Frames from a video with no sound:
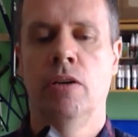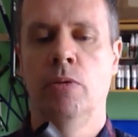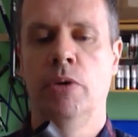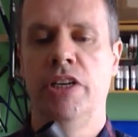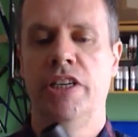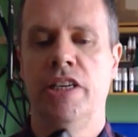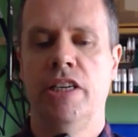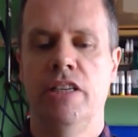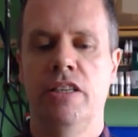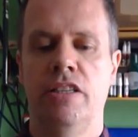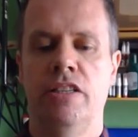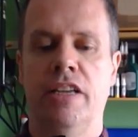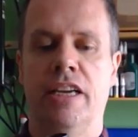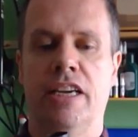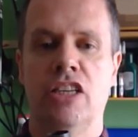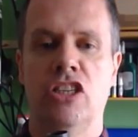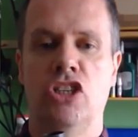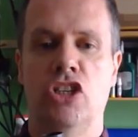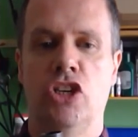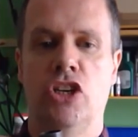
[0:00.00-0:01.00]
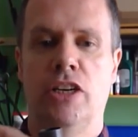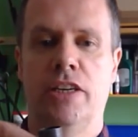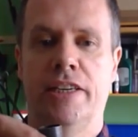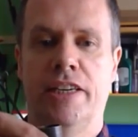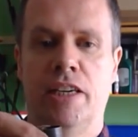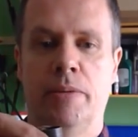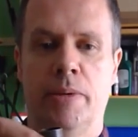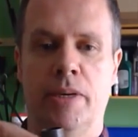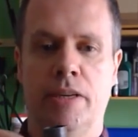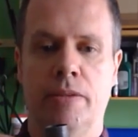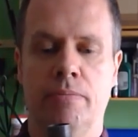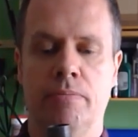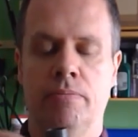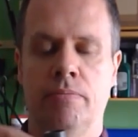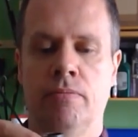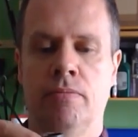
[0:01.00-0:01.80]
which is the external diameter,